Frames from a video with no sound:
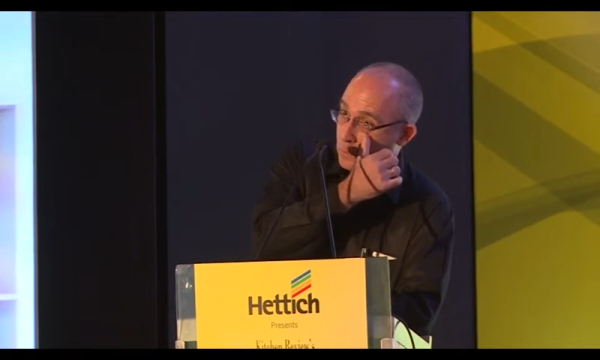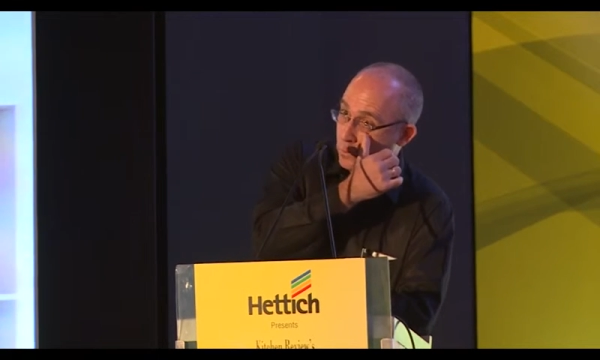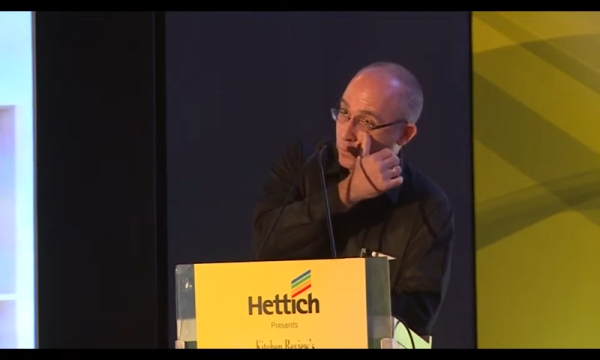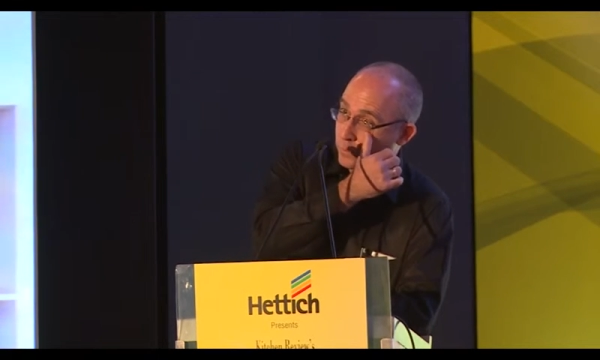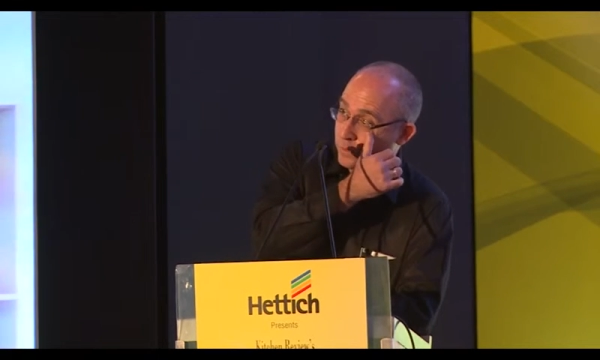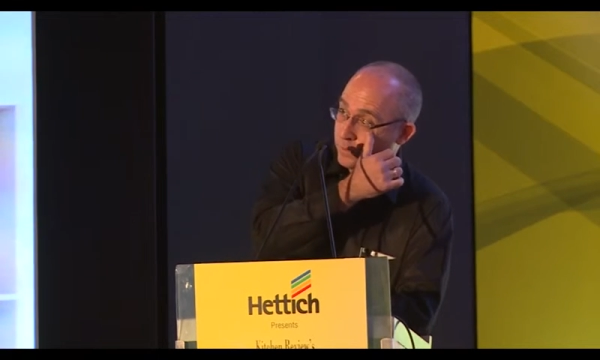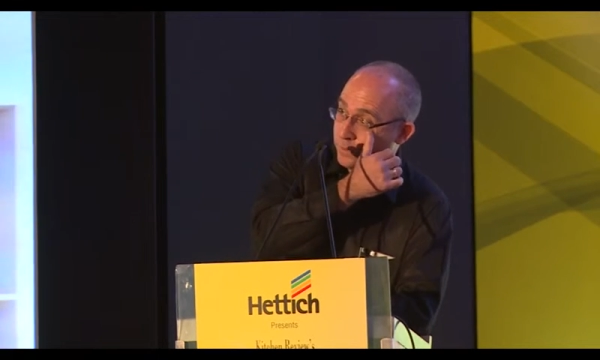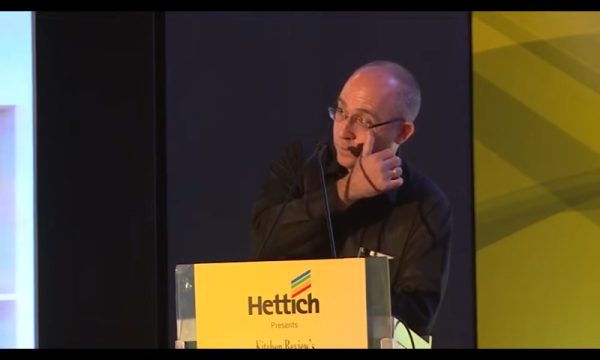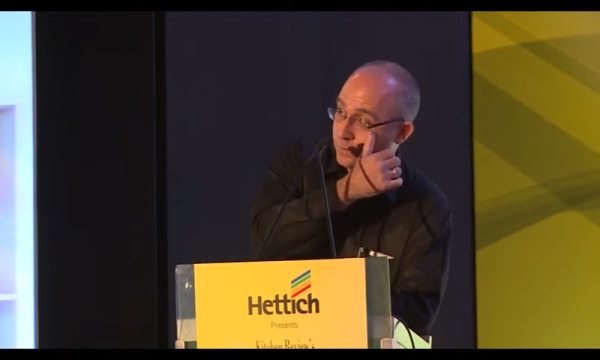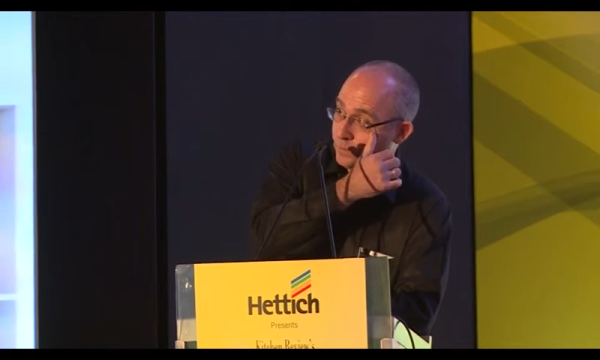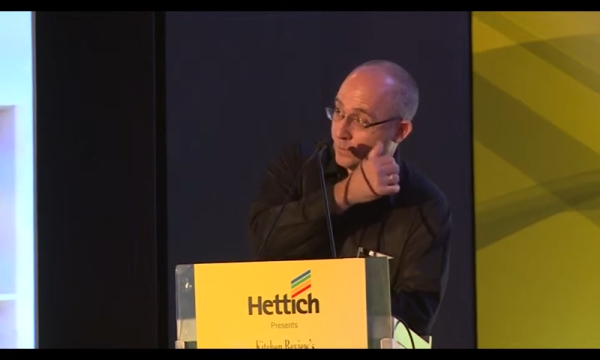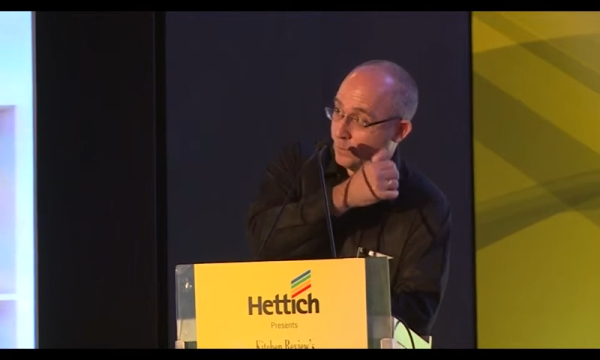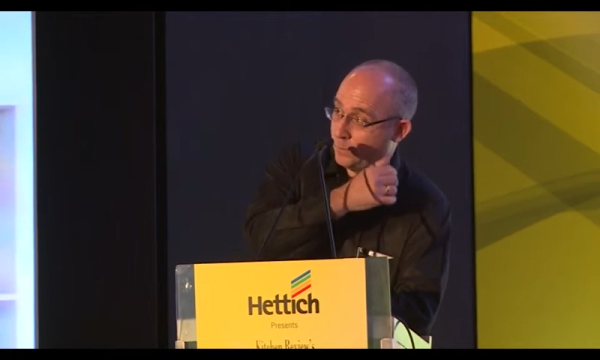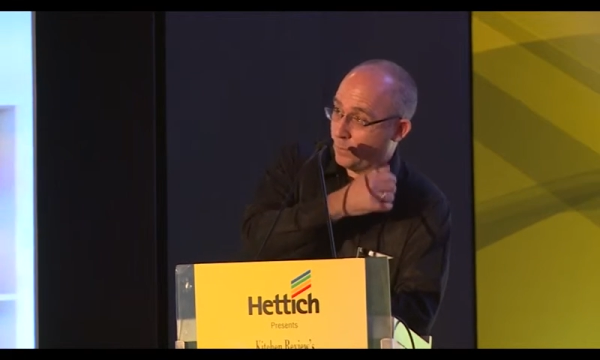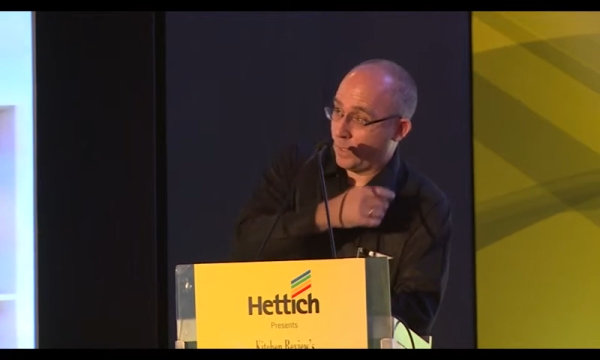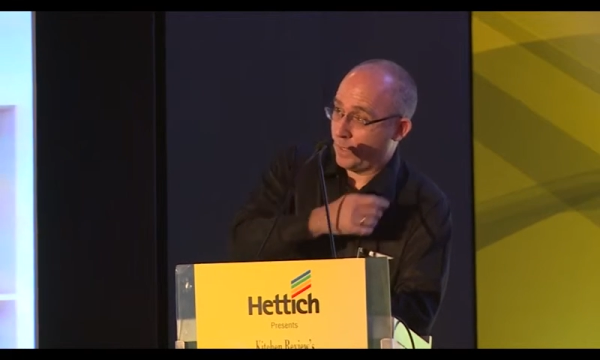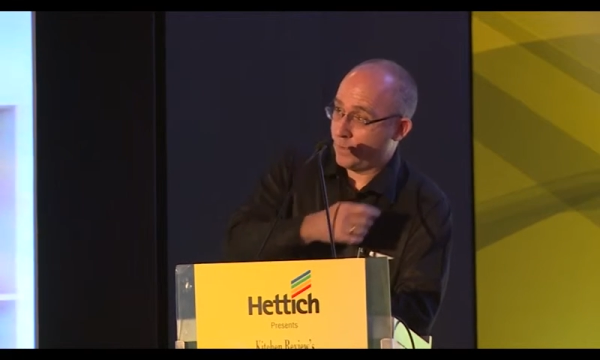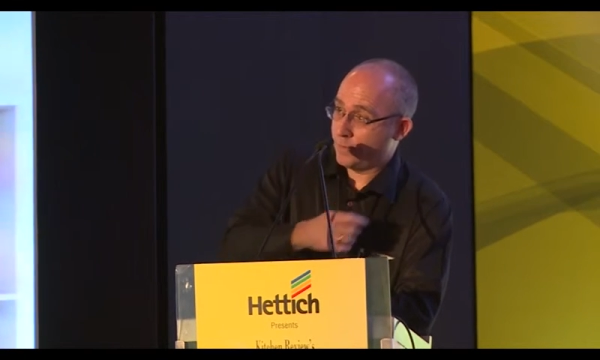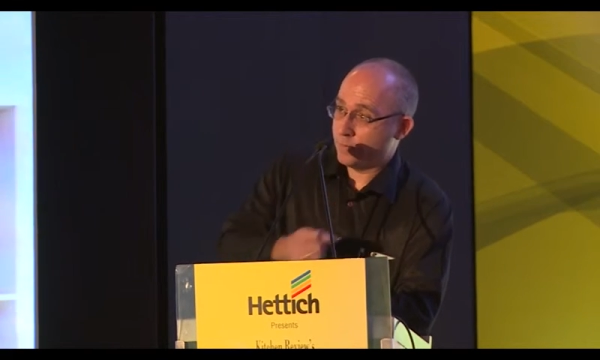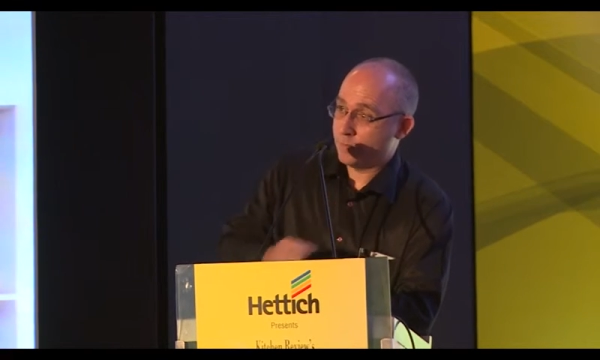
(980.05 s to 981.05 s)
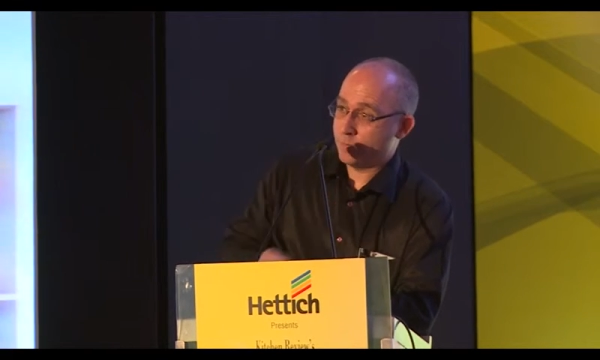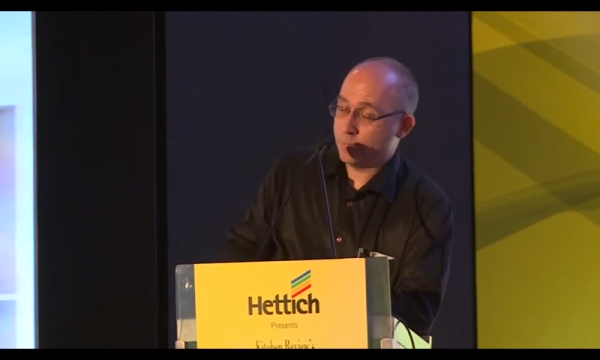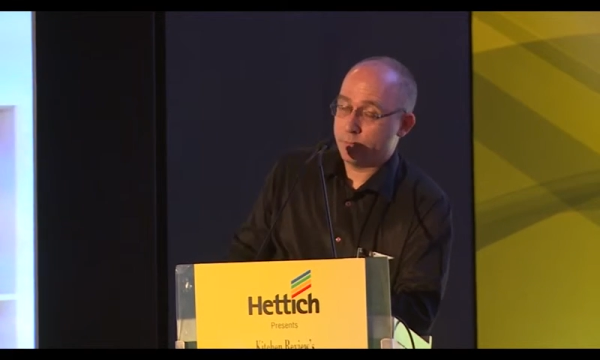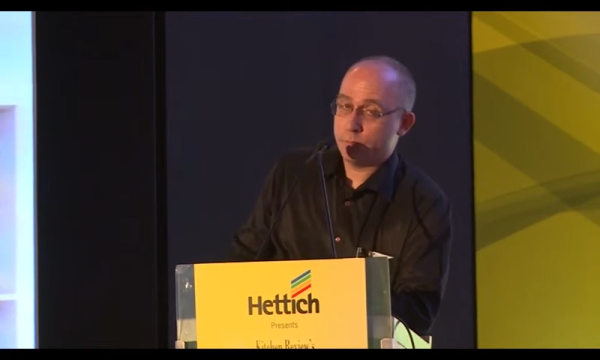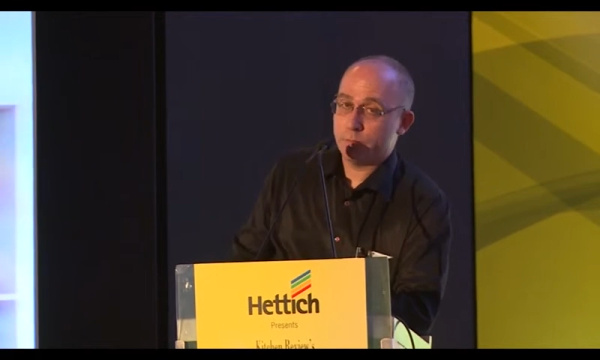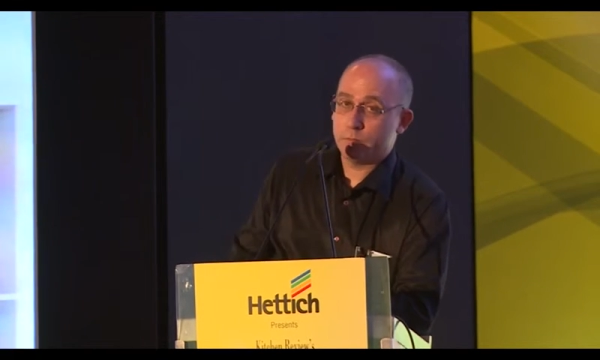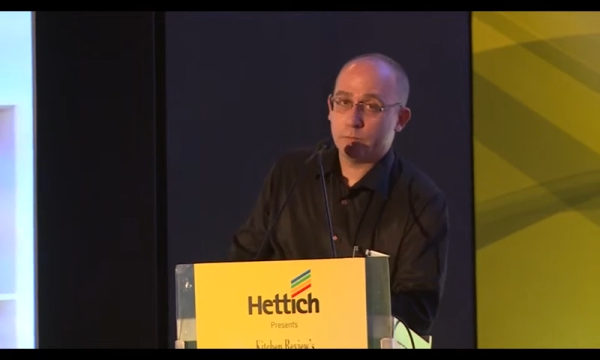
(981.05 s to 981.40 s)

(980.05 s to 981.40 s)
raw material suppliers,